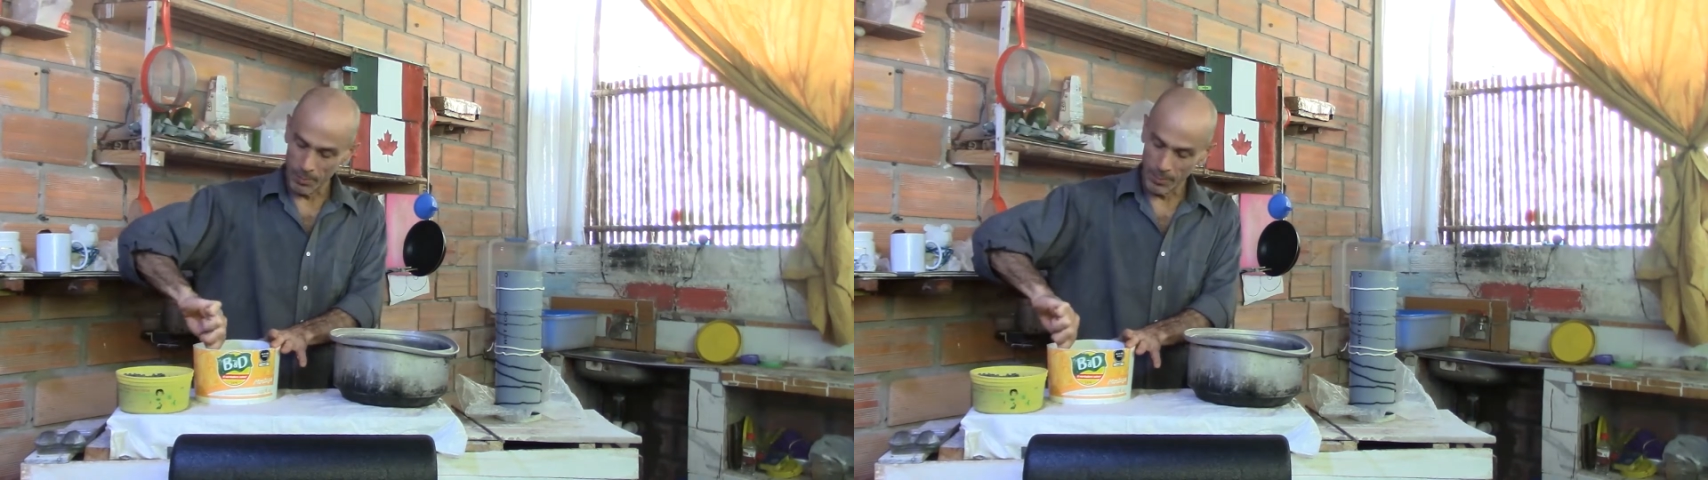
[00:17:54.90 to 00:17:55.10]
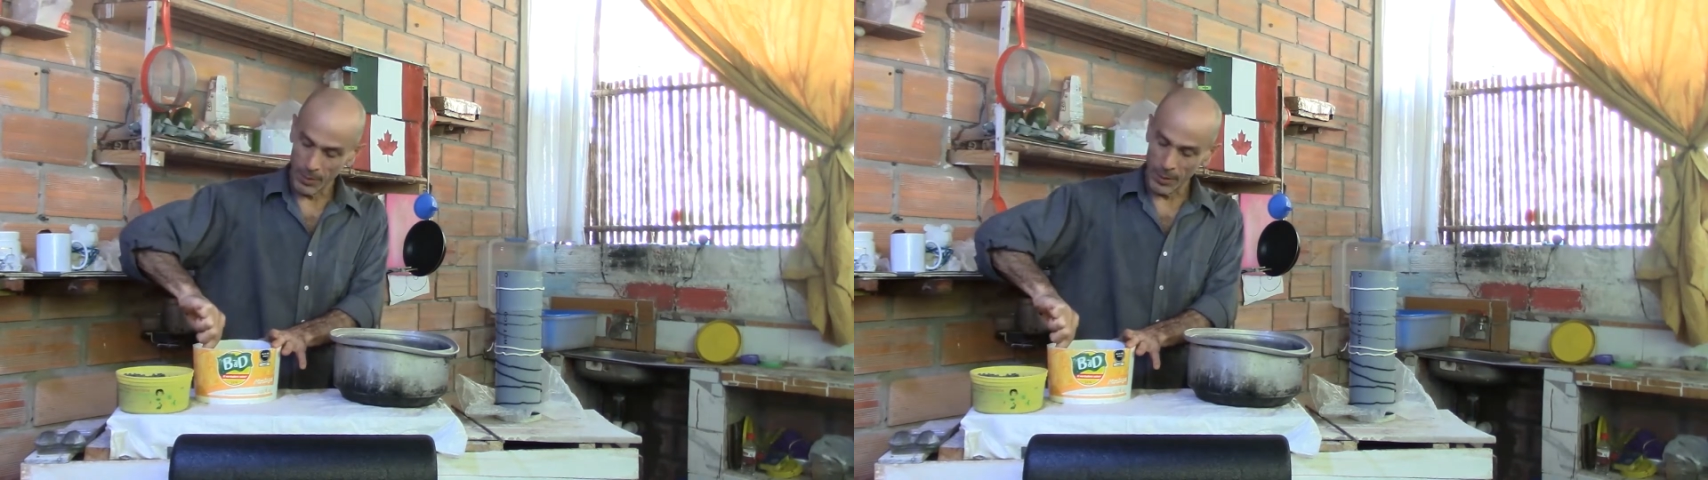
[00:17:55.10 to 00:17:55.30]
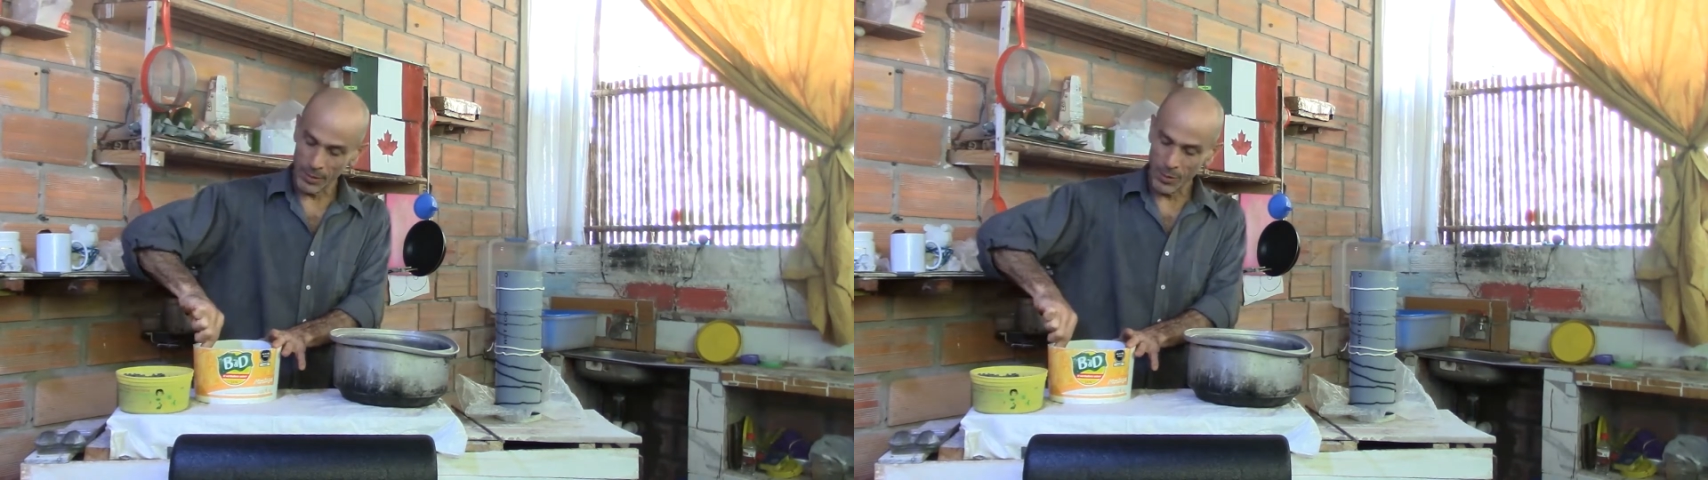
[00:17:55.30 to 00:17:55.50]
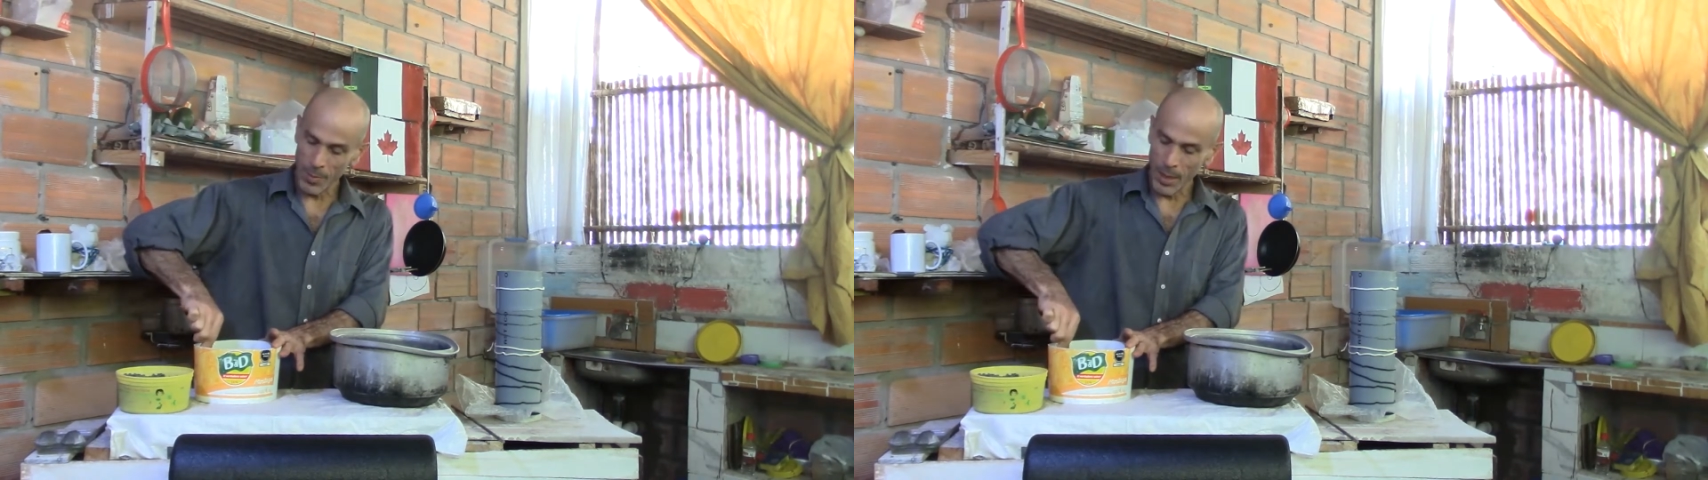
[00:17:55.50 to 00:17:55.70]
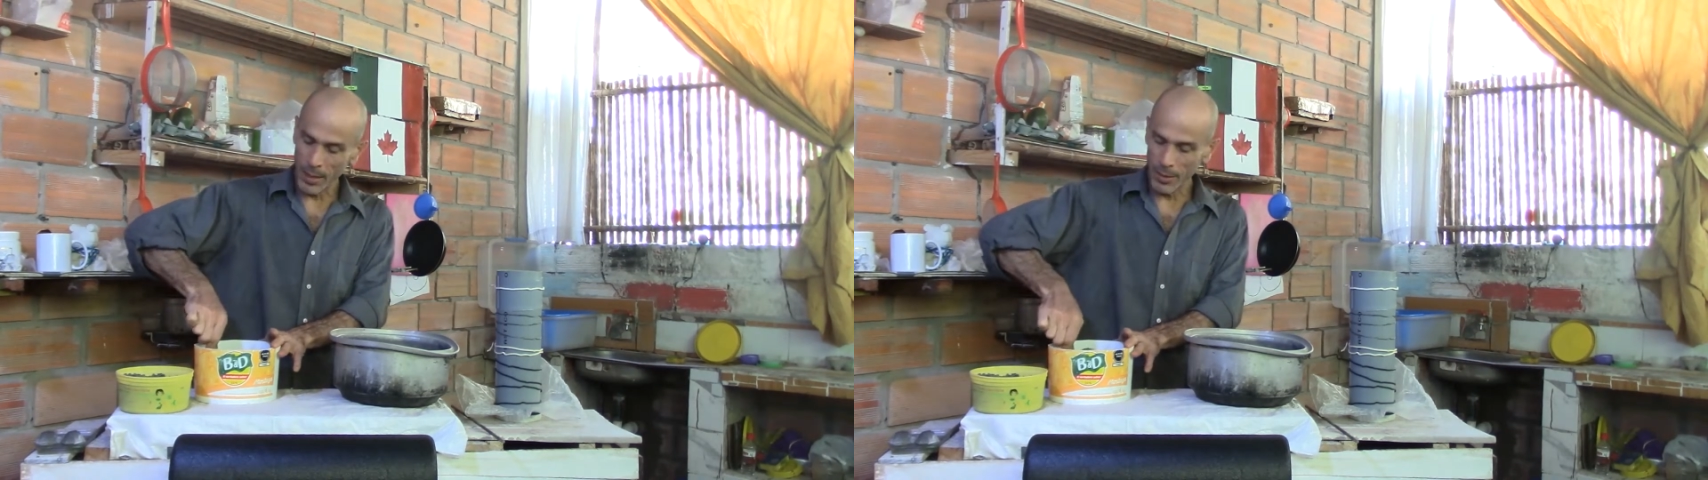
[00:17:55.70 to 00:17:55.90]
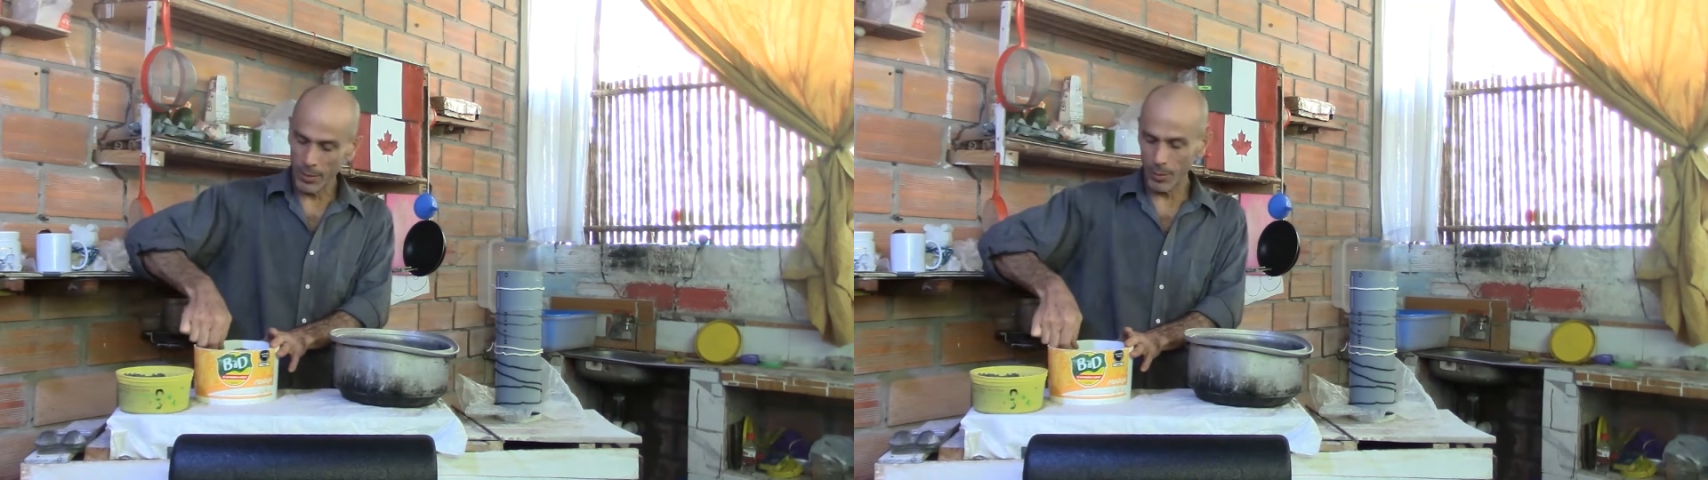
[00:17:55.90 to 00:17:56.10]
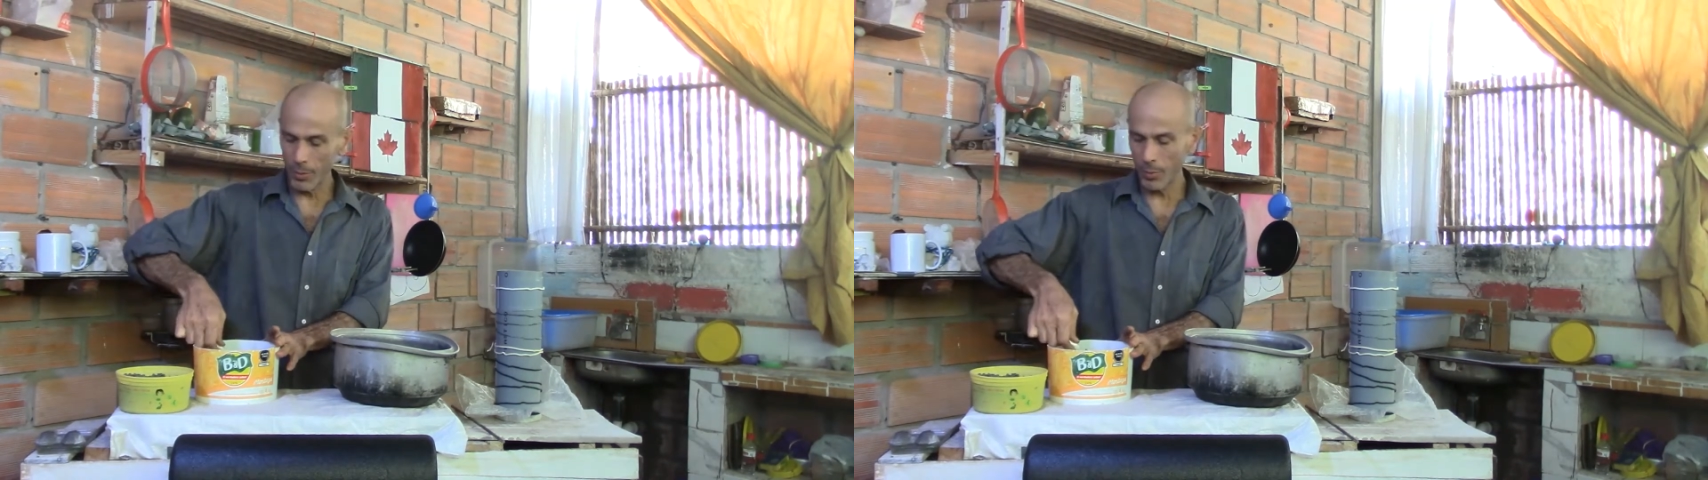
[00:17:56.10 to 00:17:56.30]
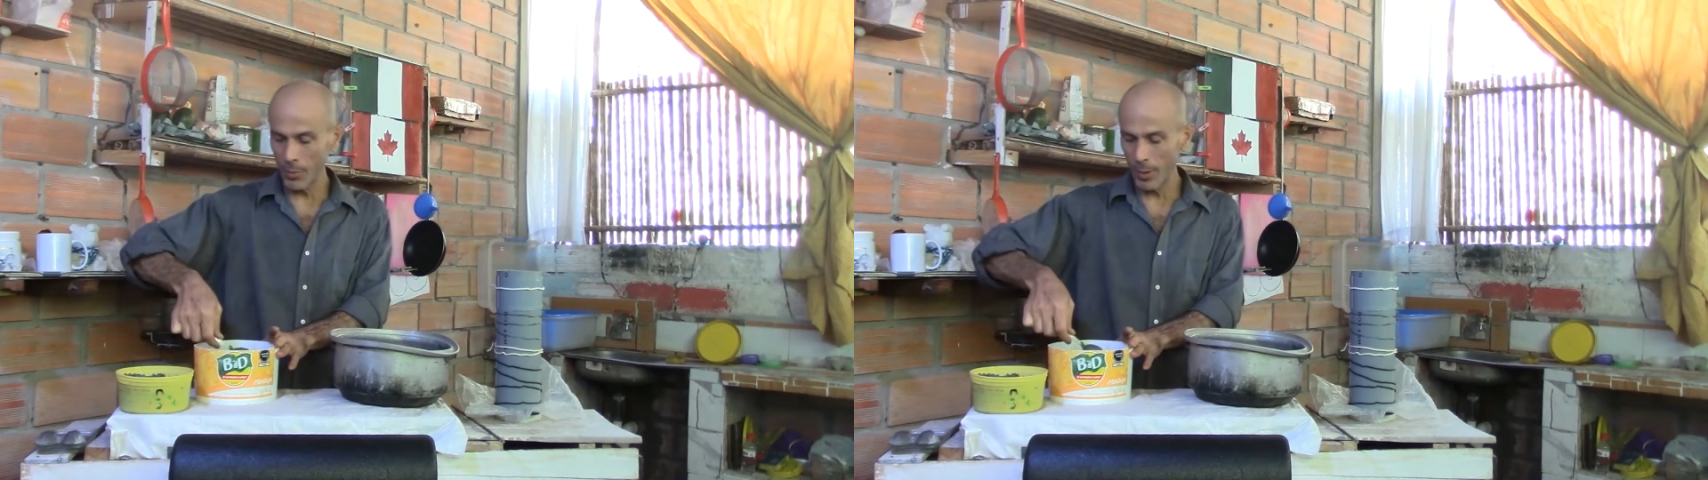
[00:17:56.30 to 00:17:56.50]
cement,
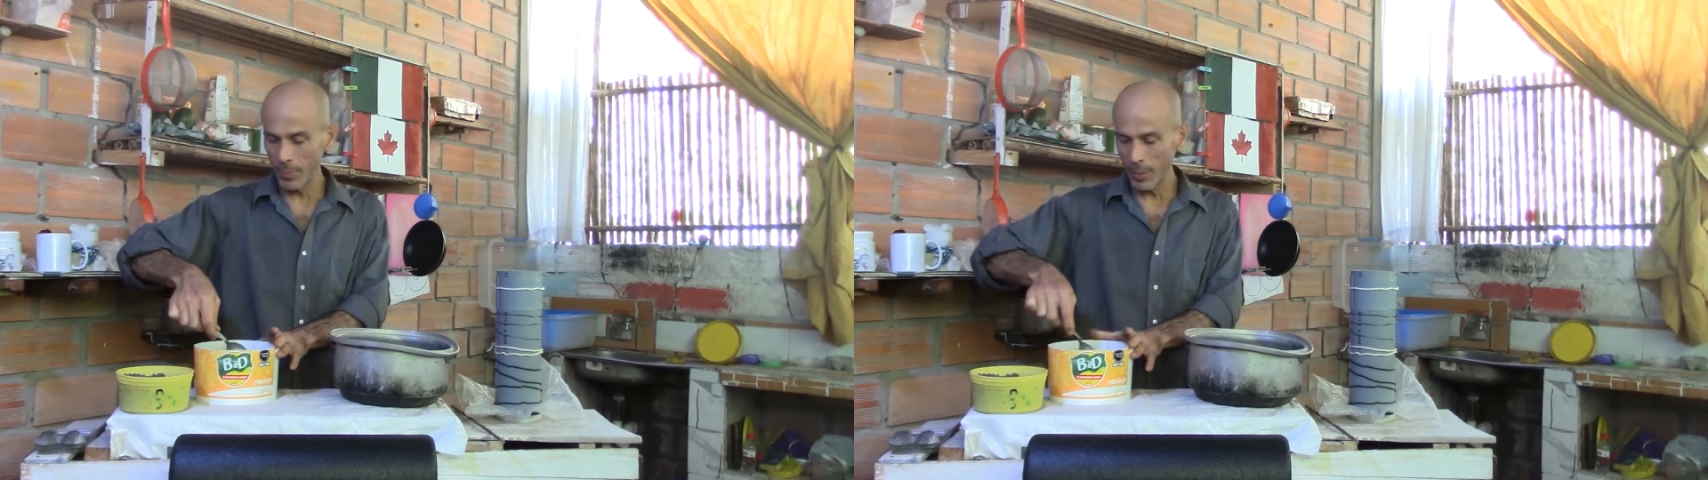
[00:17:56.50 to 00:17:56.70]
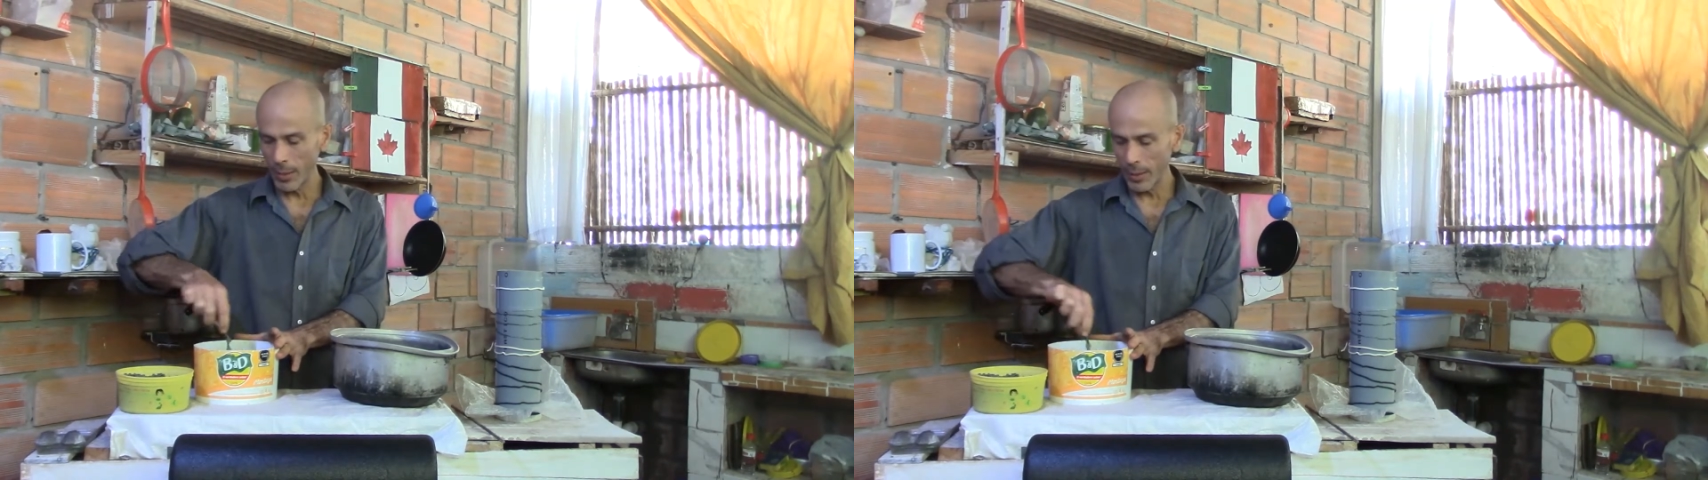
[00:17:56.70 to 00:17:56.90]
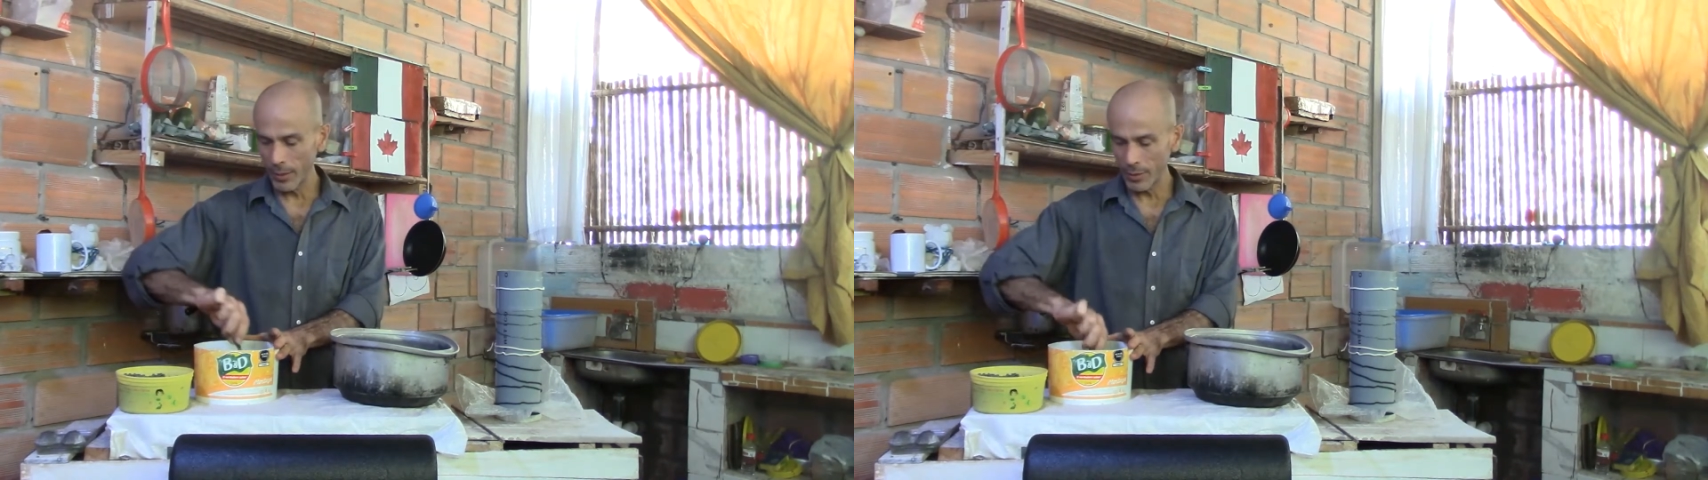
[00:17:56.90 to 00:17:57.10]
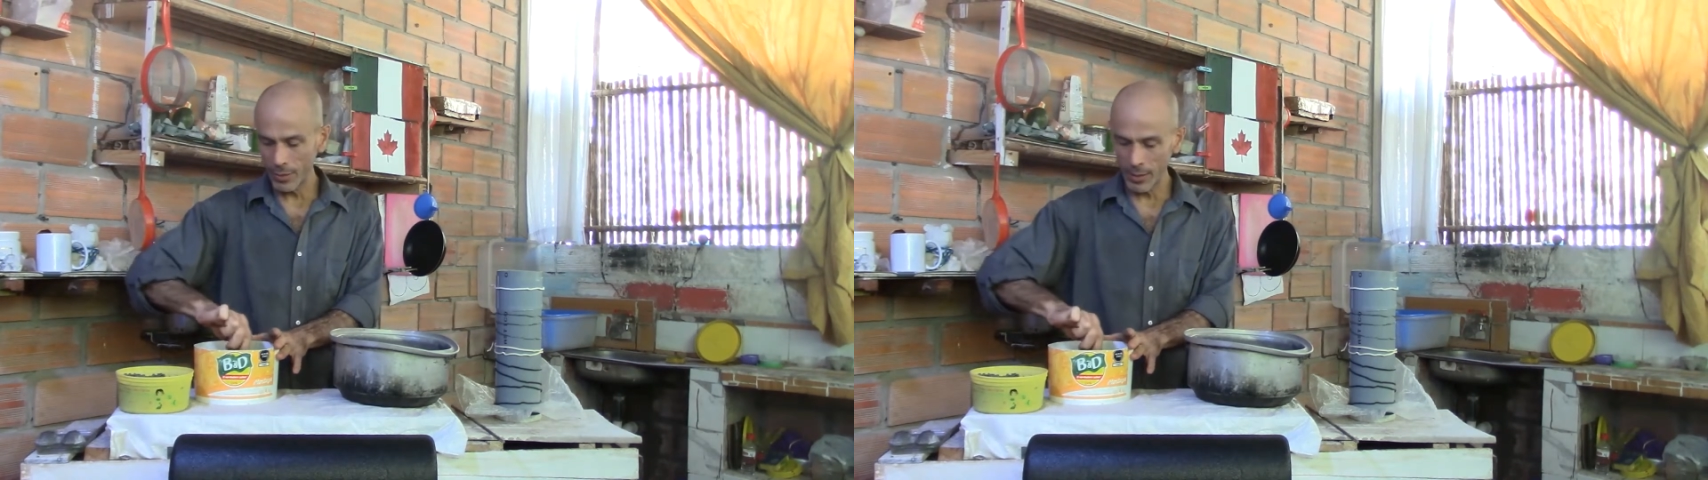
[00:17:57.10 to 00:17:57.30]
3 parts